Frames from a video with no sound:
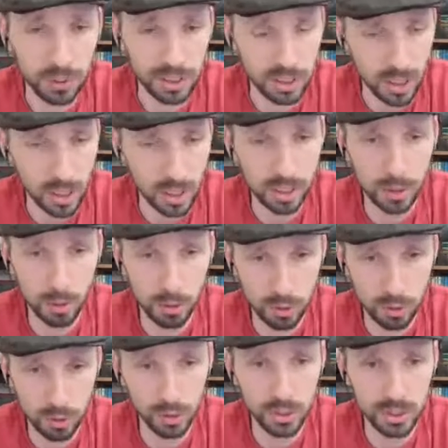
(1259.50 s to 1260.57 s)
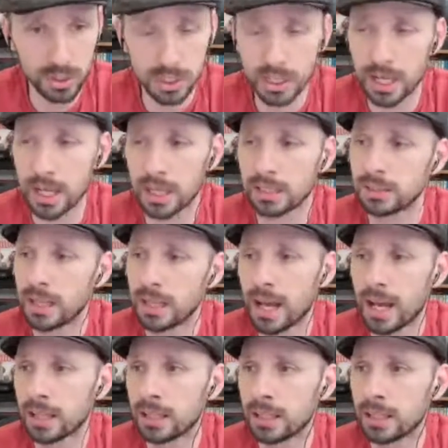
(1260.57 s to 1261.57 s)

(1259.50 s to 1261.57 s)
entire quadrilogy. Yeah, exactly.